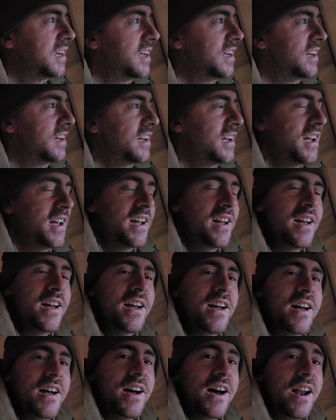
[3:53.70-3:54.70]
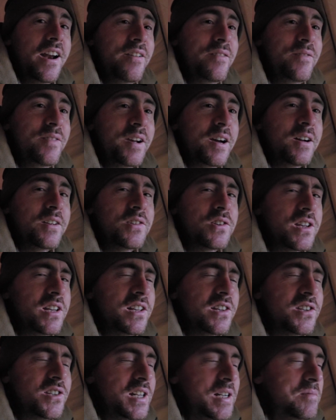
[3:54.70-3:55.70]
I didn't think I was going to
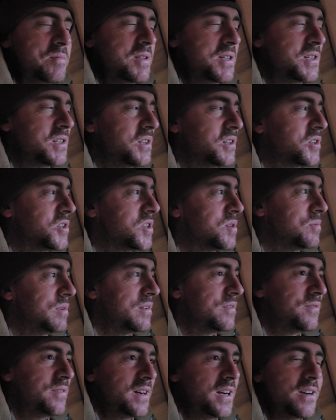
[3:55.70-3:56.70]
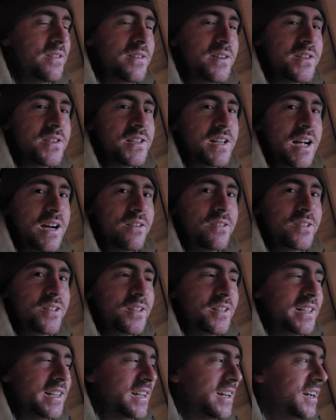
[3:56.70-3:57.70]
sleep this long, to be fair. It's now
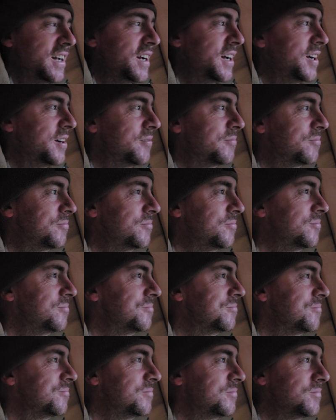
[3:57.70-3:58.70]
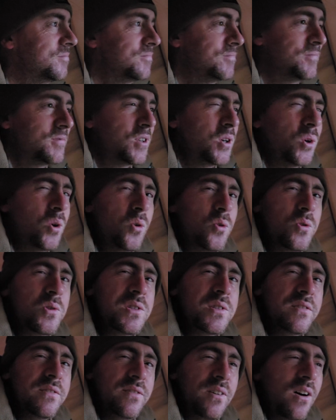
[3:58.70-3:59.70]
like
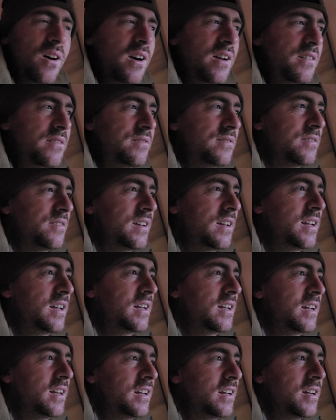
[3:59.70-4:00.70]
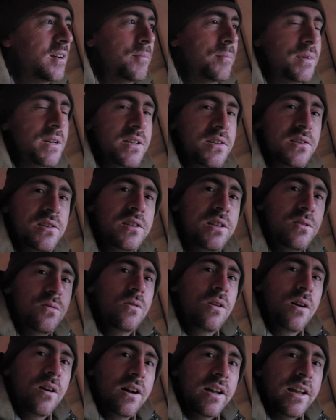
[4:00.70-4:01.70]
4:45, but it's still
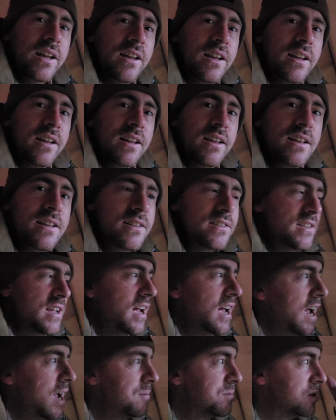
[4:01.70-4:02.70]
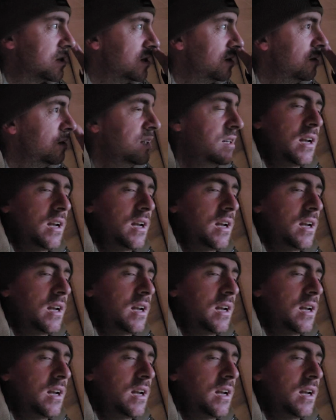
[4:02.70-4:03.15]
light. Absolutely